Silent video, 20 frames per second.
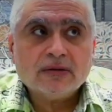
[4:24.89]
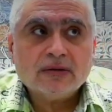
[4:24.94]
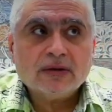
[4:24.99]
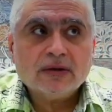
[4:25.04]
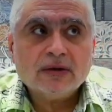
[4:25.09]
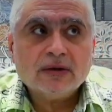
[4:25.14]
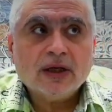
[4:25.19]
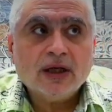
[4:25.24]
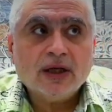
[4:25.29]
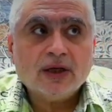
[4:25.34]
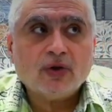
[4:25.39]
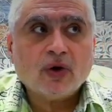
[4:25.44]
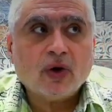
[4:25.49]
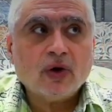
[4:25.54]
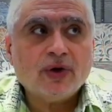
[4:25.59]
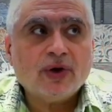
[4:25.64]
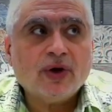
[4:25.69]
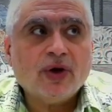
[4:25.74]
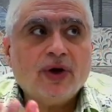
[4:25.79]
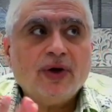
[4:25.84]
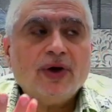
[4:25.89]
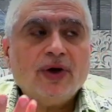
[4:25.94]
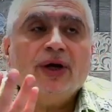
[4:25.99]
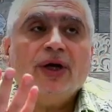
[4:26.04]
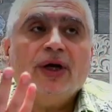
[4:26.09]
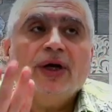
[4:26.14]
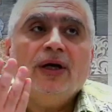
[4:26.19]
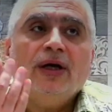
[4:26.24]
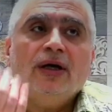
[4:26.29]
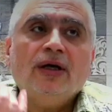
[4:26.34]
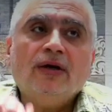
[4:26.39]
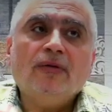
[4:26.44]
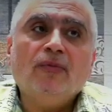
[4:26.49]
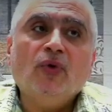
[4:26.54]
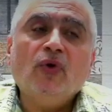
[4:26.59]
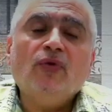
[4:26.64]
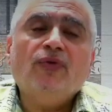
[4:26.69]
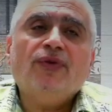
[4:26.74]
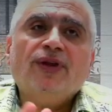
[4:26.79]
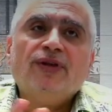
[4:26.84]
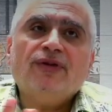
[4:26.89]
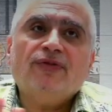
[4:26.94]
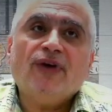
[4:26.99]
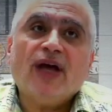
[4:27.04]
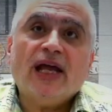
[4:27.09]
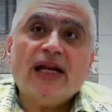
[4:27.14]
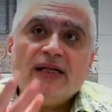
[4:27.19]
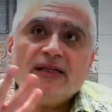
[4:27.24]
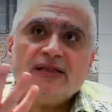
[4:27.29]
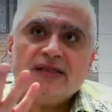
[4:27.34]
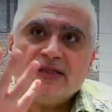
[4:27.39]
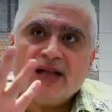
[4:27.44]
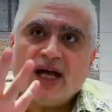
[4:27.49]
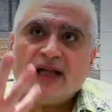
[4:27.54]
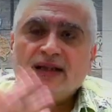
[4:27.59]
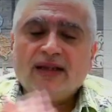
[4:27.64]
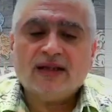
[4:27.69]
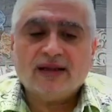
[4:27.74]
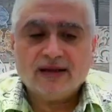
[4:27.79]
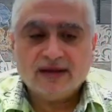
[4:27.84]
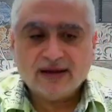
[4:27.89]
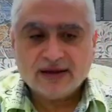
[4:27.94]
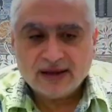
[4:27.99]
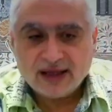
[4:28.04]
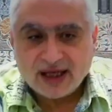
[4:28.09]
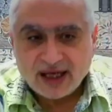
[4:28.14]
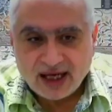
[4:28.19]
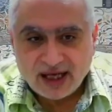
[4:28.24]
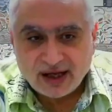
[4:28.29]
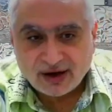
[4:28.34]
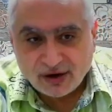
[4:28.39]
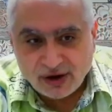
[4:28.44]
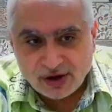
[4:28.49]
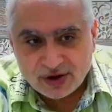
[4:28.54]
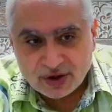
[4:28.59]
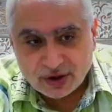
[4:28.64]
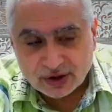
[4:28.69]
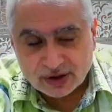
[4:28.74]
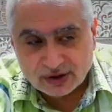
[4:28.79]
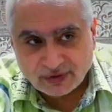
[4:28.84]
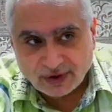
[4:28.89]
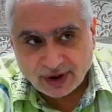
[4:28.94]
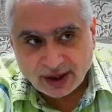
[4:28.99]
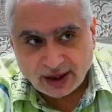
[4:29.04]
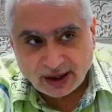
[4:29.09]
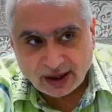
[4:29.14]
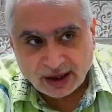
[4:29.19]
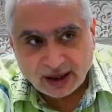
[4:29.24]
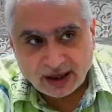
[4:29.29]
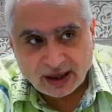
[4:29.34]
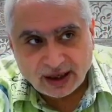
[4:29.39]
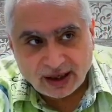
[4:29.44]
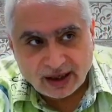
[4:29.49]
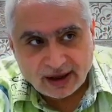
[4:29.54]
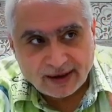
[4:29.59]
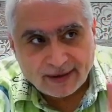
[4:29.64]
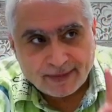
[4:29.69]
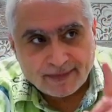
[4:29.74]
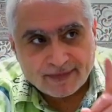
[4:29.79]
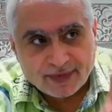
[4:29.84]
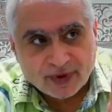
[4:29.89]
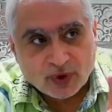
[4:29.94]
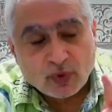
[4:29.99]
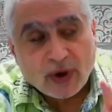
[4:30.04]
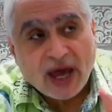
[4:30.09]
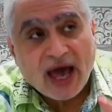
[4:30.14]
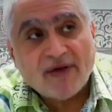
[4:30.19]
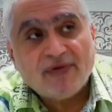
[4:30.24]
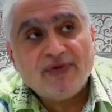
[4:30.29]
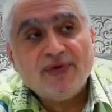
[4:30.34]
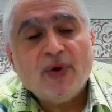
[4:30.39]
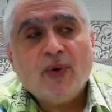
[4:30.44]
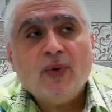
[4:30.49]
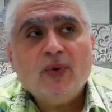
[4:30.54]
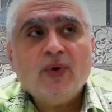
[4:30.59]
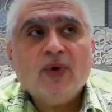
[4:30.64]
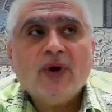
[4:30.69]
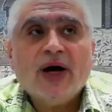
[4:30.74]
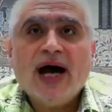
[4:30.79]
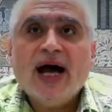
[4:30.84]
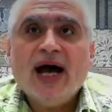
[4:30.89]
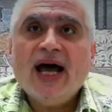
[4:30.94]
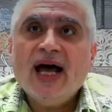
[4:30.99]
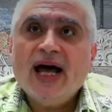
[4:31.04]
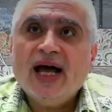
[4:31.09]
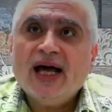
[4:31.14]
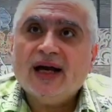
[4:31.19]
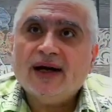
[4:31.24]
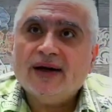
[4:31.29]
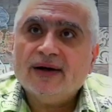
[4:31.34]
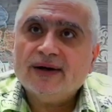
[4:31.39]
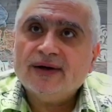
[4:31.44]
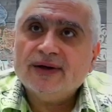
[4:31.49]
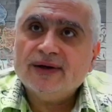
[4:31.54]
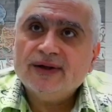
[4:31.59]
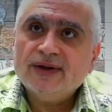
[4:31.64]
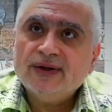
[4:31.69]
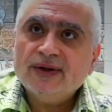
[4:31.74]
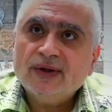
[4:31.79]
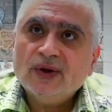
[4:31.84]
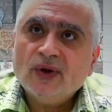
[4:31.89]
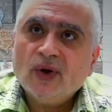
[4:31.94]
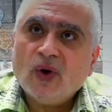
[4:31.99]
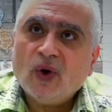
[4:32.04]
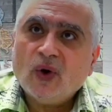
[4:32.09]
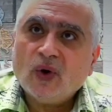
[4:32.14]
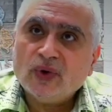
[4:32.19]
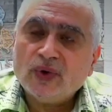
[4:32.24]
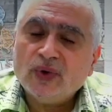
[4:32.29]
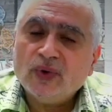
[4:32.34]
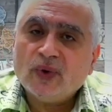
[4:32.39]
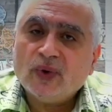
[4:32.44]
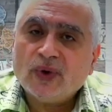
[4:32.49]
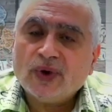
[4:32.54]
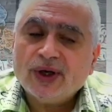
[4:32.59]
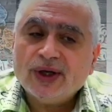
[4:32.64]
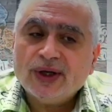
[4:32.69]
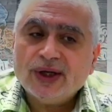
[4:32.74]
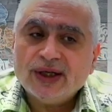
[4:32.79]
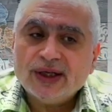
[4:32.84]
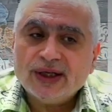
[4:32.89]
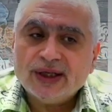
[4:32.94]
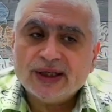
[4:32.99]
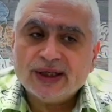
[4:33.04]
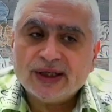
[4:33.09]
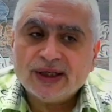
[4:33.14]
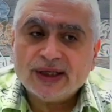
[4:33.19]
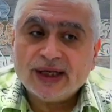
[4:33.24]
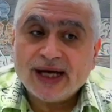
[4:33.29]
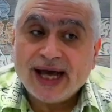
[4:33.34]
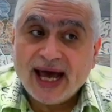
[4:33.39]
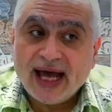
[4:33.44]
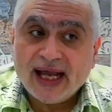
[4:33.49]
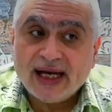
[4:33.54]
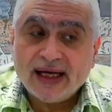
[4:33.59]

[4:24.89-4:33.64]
He told her, remove this veil, it's not a religious veil. We have no hair on your head.